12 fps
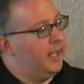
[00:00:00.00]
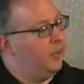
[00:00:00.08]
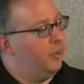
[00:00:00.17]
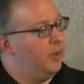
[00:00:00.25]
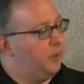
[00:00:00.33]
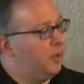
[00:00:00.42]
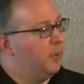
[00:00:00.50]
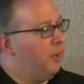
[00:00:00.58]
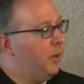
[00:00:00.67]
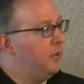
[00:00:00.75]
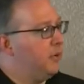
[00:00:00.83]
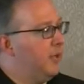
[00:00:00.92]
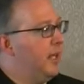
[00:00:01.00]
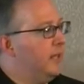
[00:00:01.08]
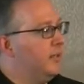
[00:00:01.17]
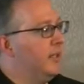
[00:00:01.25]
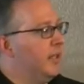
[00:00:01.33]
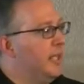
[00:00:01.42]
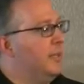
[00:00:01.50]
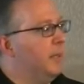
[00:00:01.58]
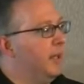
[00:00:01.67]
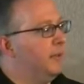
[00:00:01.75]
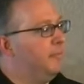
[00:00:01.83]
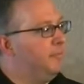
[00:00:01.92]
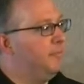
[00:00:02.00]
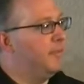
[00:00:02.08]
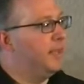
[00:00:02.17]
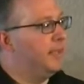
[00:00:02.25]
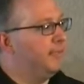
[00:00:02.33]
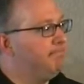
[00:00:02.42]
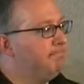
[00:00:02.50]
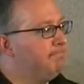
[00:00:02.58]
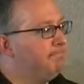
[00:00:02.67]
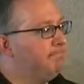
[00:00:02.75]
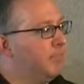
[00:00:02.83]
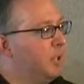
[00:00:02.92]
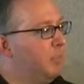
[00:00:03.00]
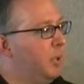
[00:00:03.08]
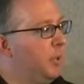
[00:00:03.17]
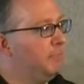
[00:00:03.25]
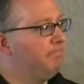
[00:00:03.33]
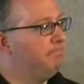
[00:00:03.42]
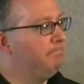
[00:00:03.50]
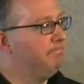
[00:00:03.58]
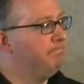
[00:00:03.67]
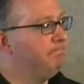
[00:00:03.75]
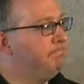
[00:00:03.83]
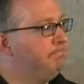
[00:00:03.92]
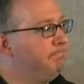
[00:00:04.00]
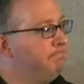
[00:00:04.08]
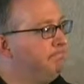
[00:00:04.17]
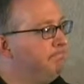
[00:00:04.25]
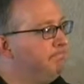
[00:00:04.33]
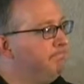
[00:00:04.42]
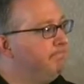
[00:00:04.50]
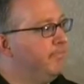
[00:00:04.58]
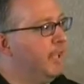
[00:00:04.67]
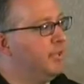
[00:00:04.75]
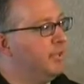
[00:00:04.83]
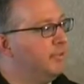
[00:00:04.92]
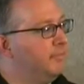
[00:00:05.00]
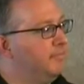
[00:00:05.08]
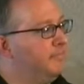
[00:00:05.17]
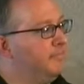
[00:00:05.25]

And one of the components of that is an email um, component. Yes, sir.